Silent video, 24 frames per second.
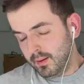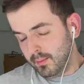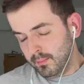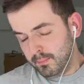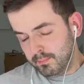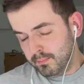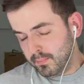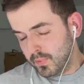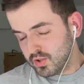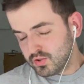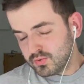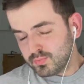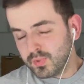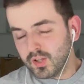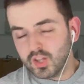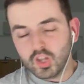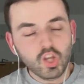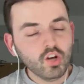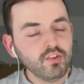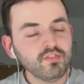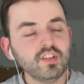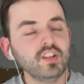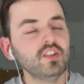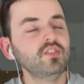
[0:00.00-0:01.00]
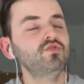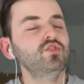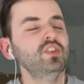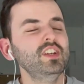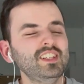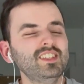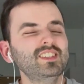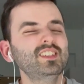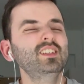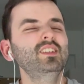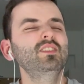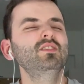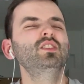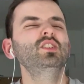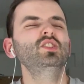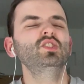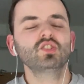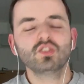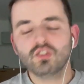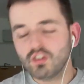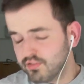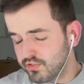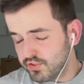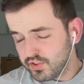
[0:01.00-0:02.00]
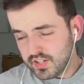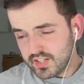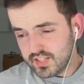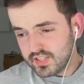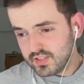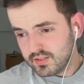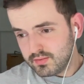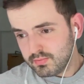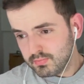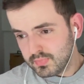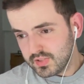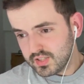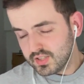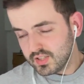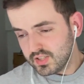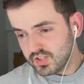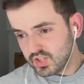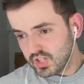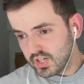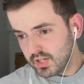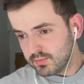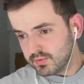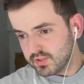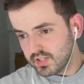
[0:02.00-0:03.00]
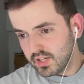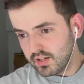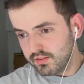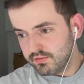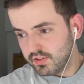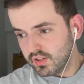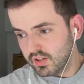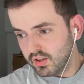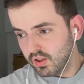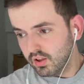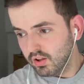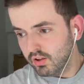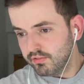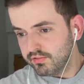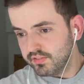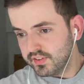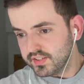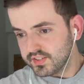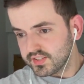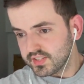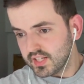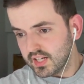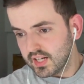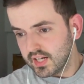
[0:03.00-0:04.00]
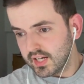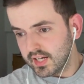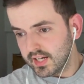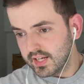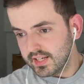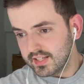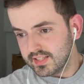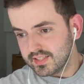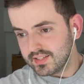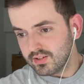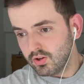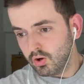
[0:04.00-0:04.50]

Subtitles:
most beloved recent discoveries, Mr. James Ivy, love this guy.